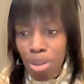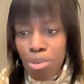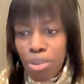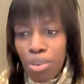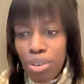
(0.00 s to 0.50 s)
other
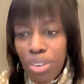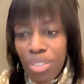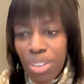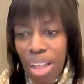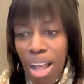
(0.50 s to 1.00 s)
people who
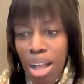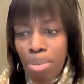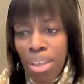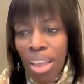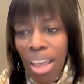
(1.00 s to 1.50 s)
are in the
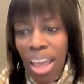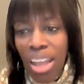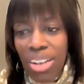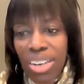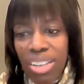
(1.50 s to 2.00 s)
lab,
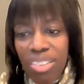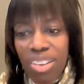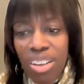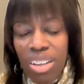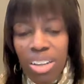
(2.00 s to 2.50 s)
and
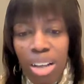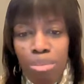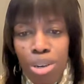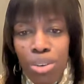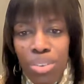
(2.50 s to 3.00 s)

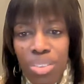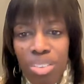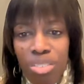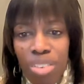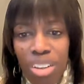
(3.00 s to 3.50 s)
Lisa Abo
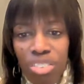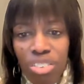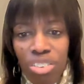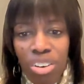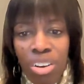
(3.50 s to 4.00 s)
is the
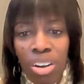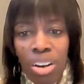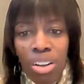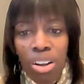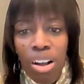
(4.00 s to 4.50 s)
director
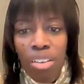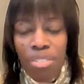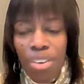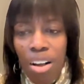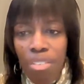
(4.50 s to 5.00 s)

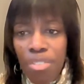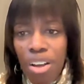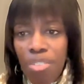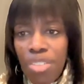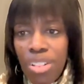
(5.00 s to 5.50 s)
of
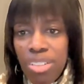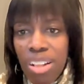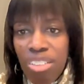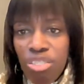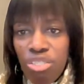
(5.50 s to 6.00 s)

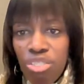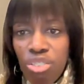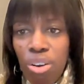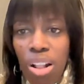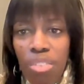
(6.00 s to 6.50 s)
the
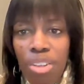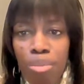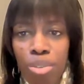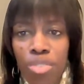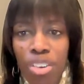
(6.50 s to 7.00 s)
center. So all
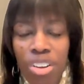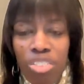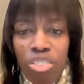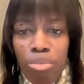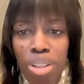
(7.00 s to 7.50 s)
of them were
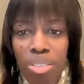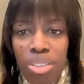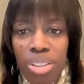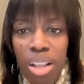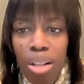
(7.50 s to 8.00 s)
very
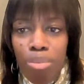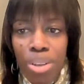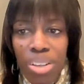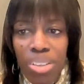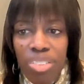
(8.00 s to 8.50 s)
instrumental in
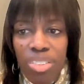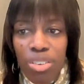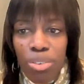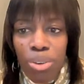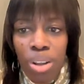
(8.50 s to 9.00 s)
helping us
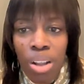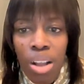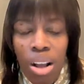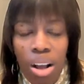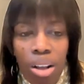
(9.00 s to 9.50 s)
to